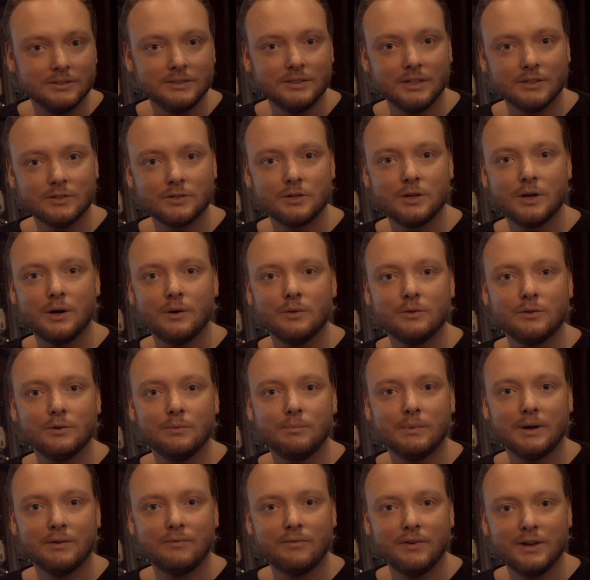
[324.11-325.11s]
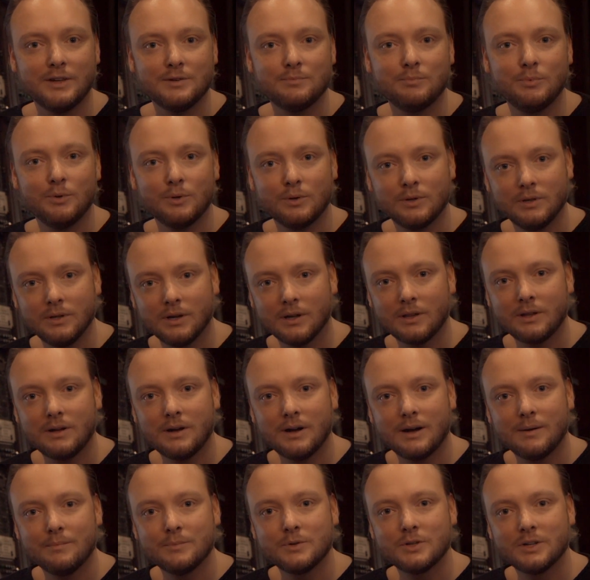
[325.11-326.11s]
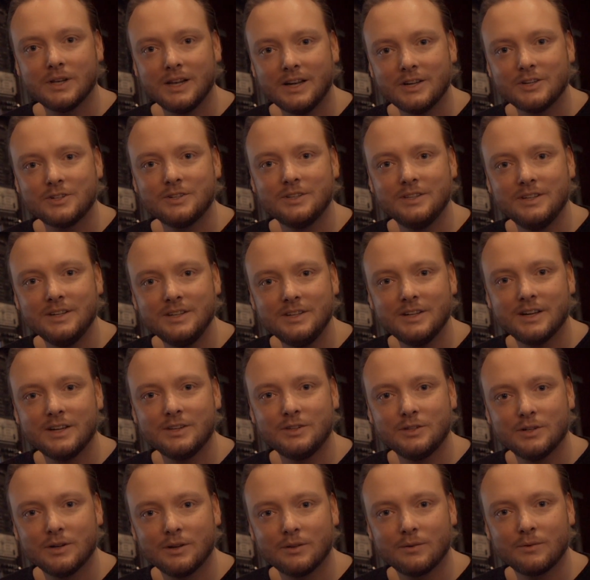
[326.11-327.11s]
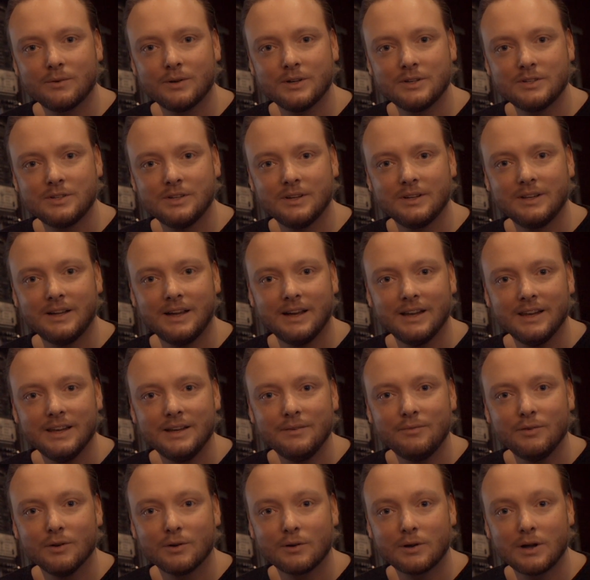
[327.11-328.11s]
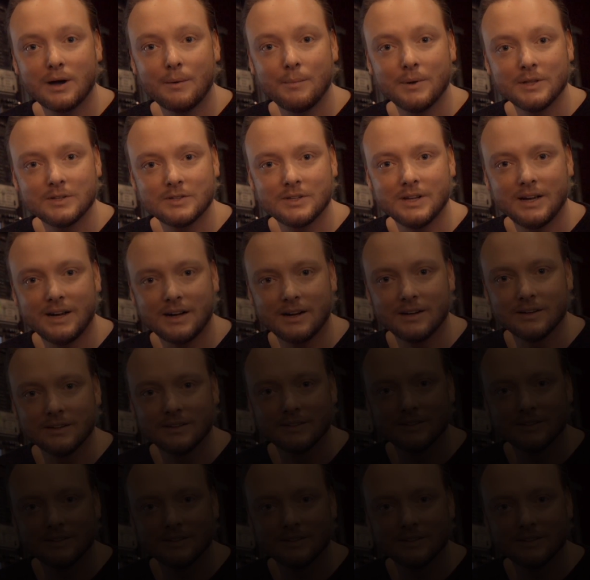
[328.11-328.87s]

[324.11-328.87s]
just go to my facebook.com/DJ John Christian and leave your comments there.